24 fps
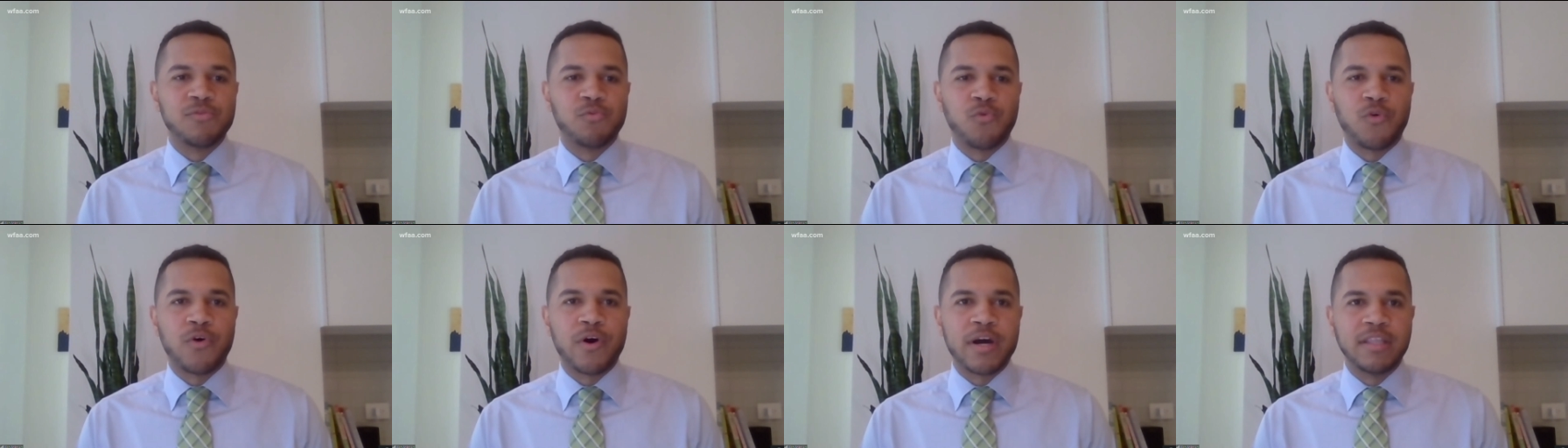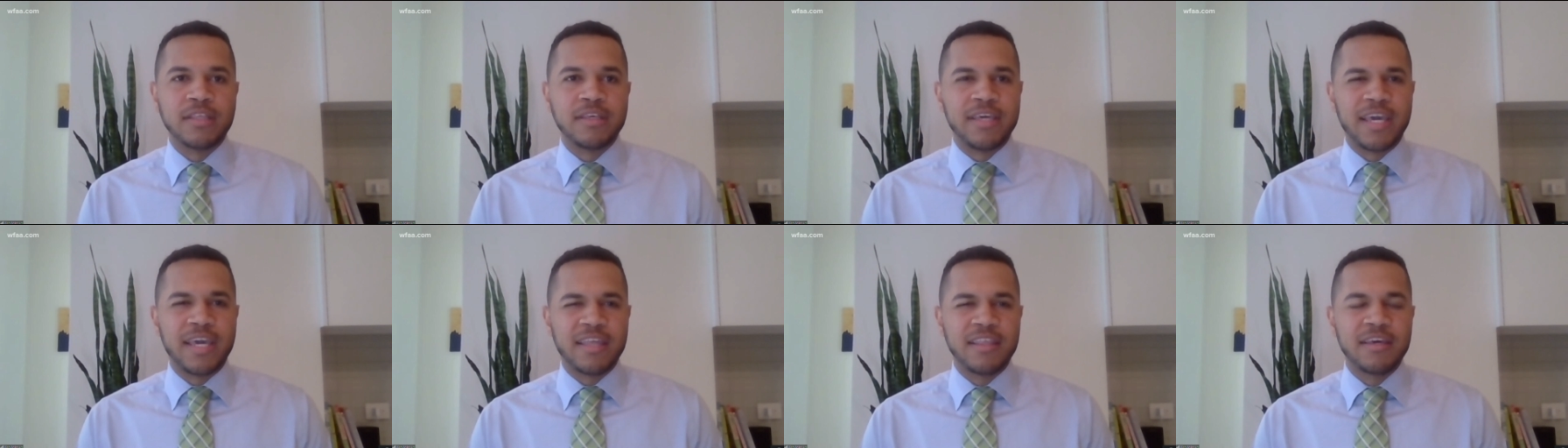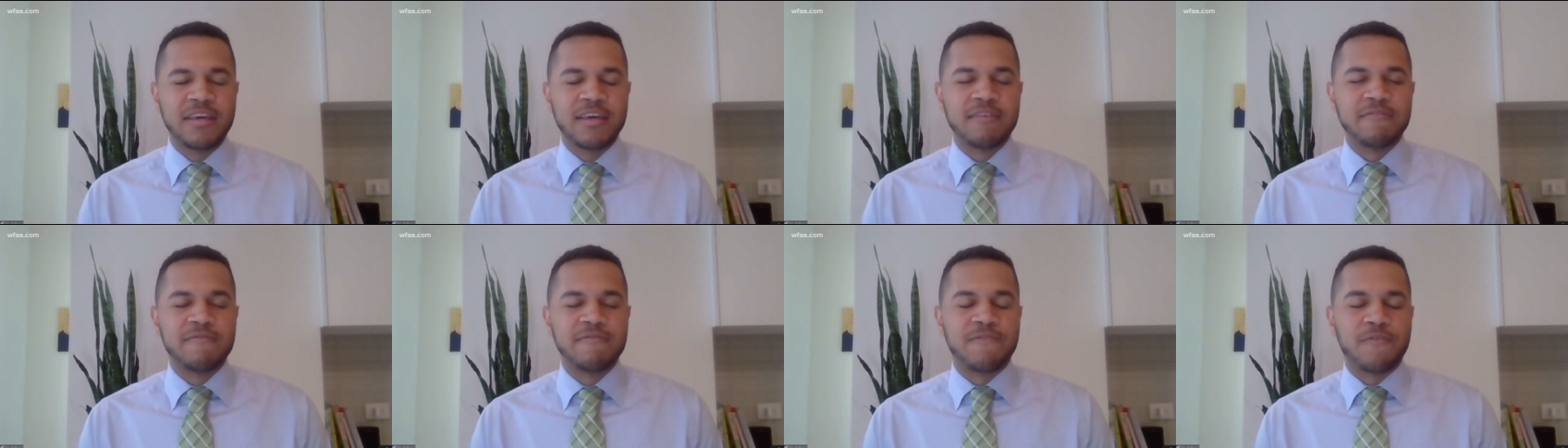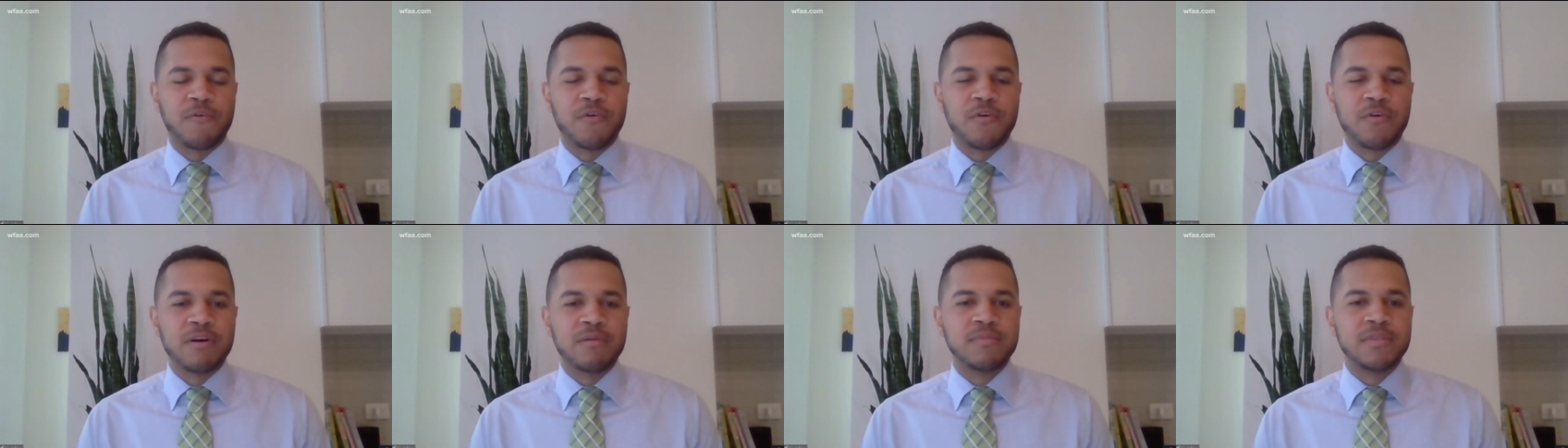one, getting
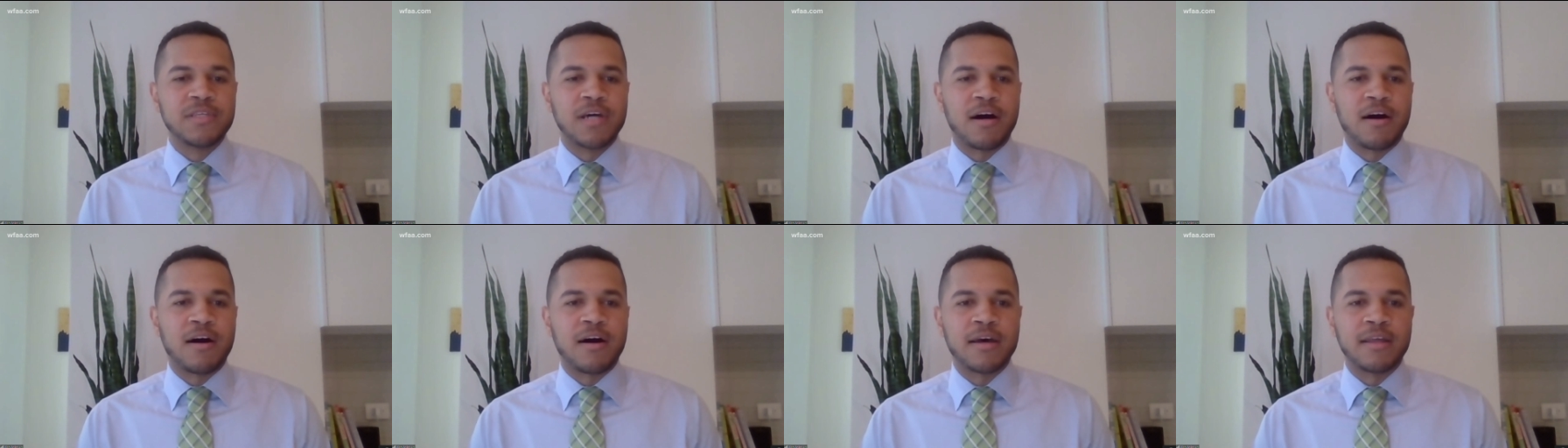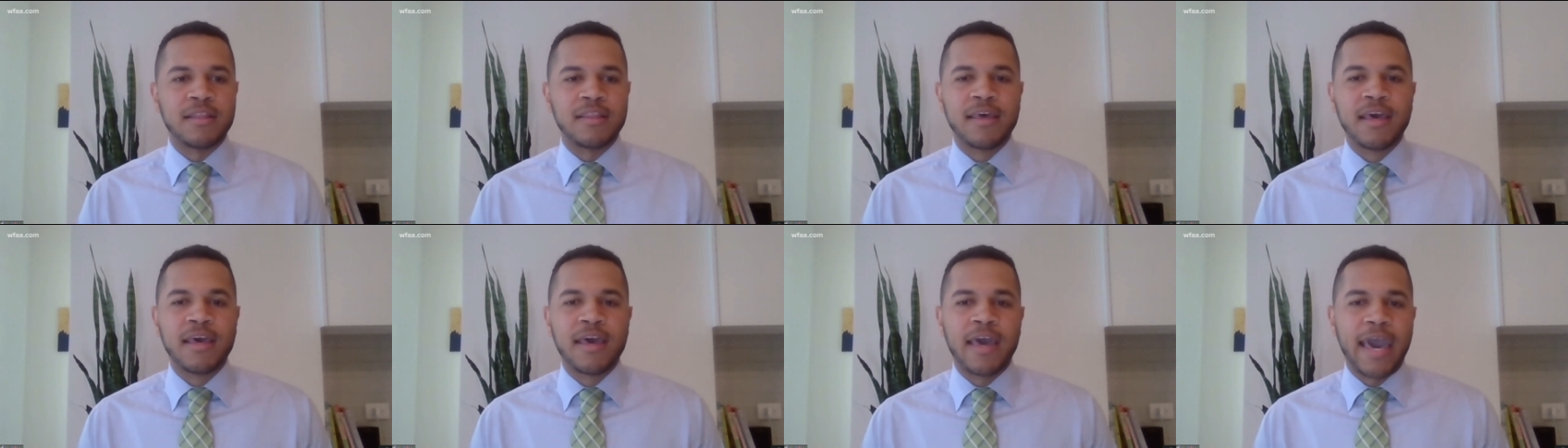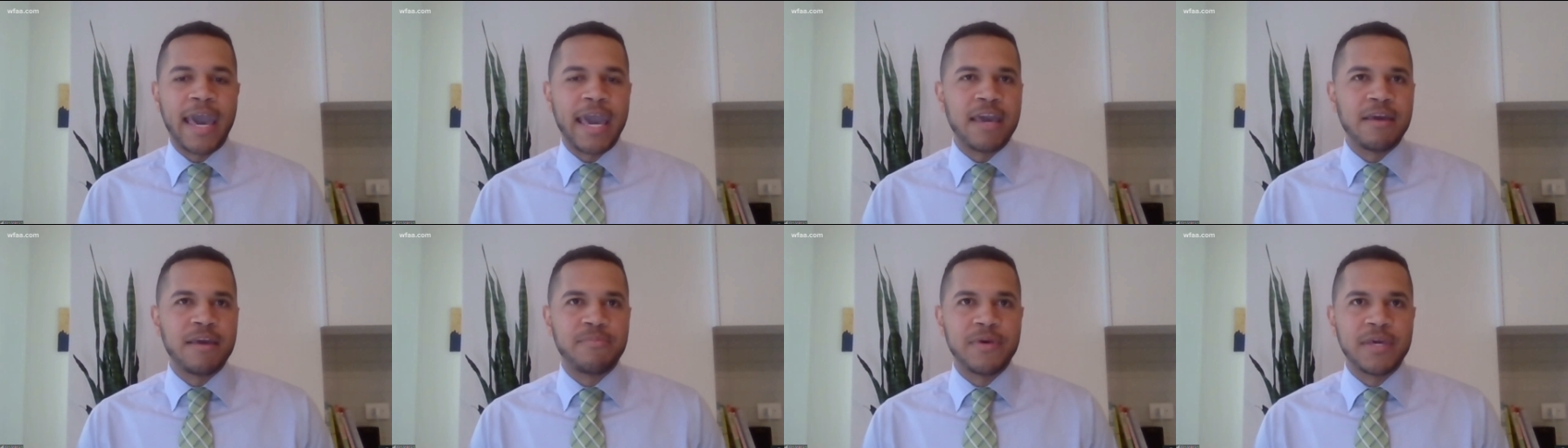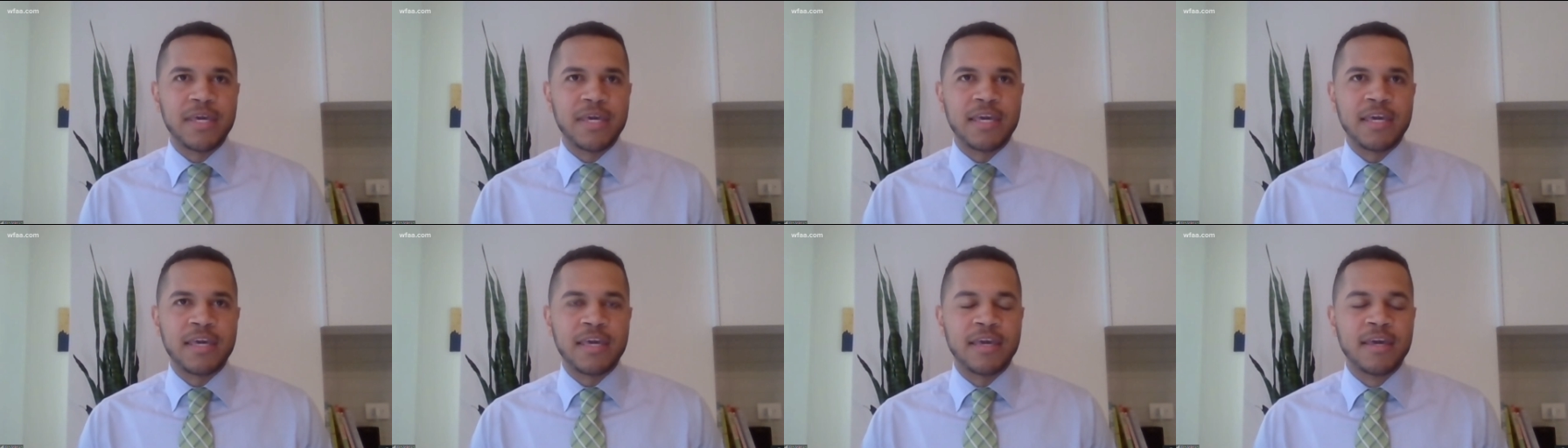informed on A
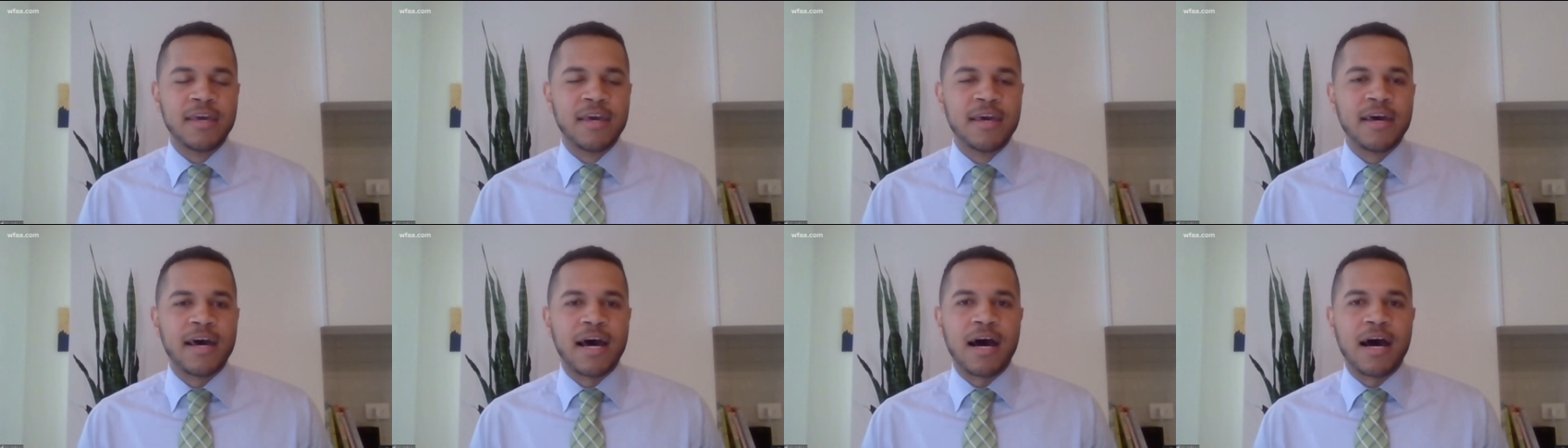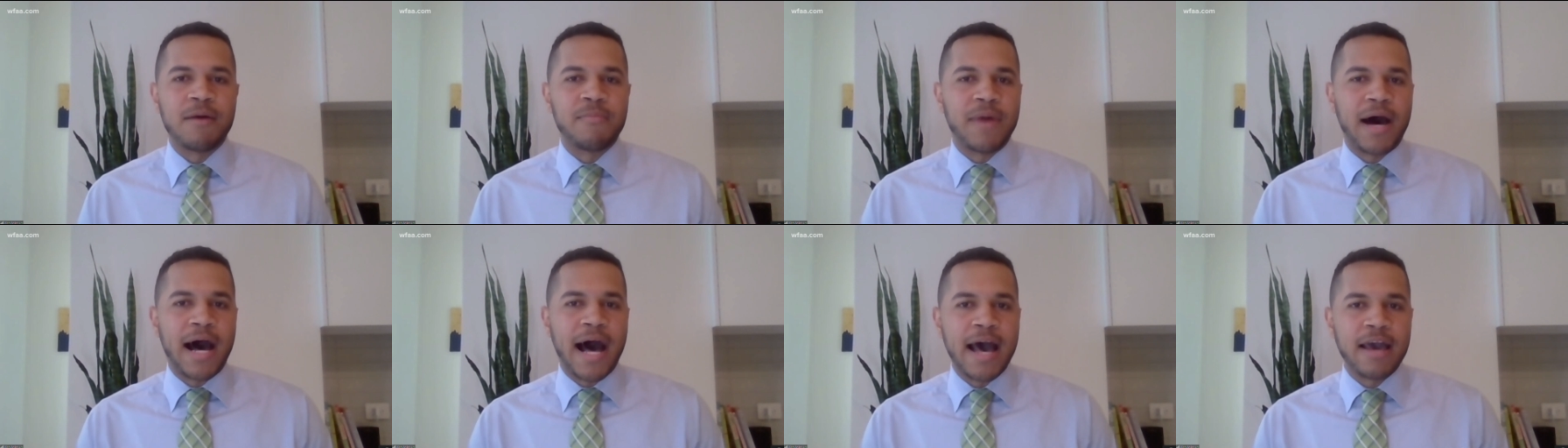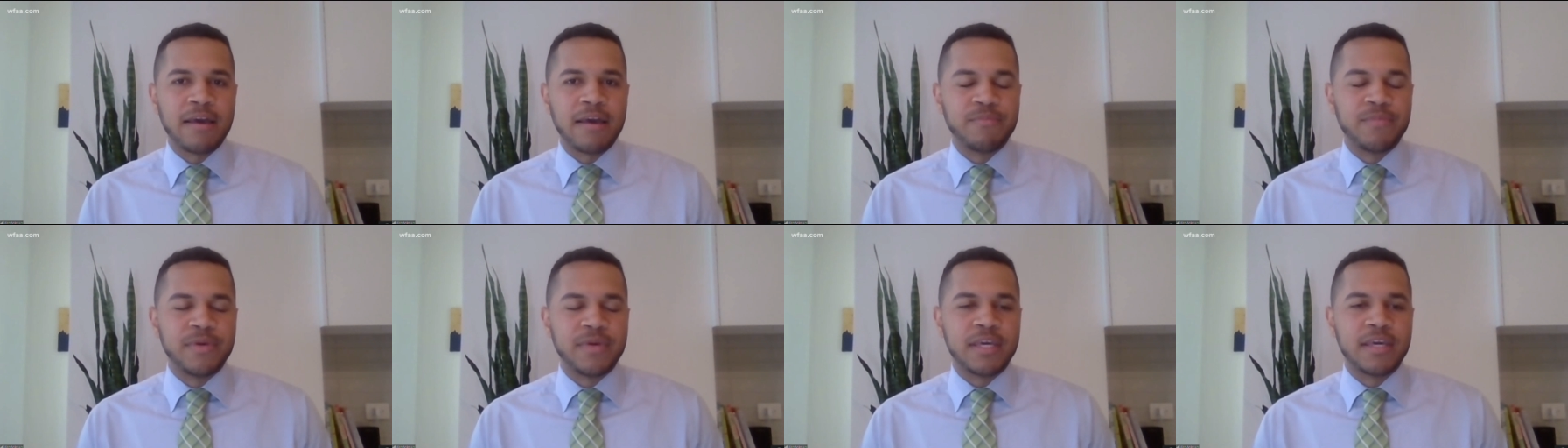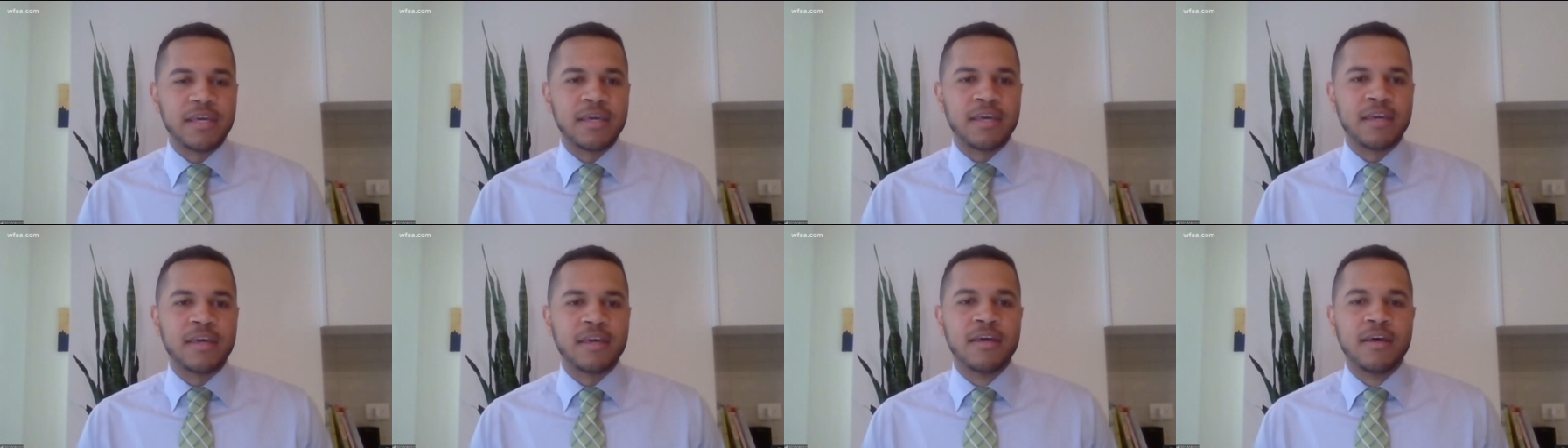P, um, I
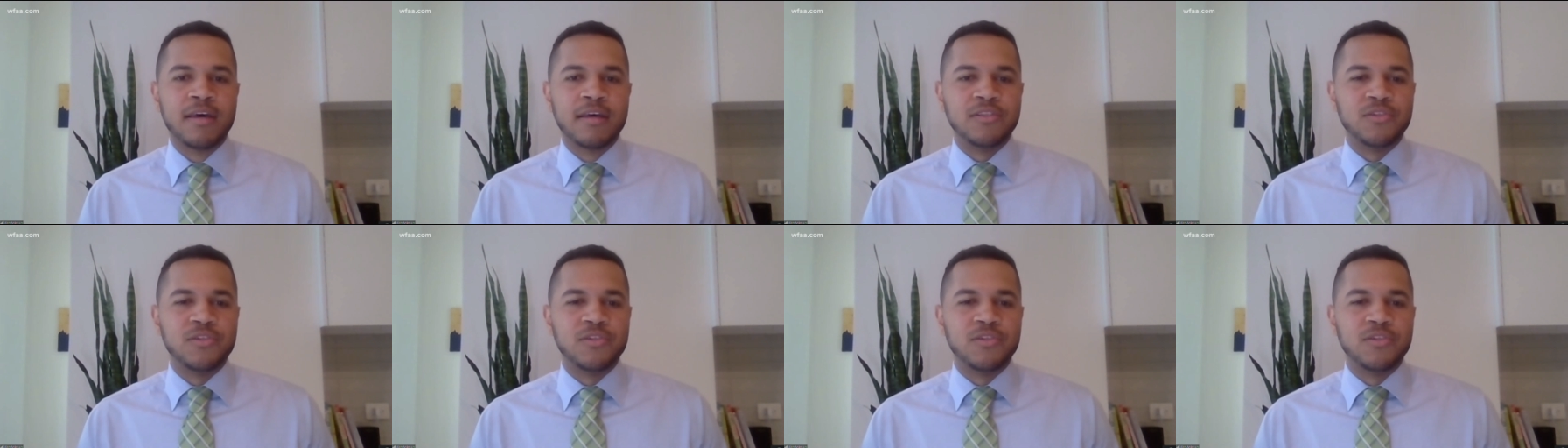B,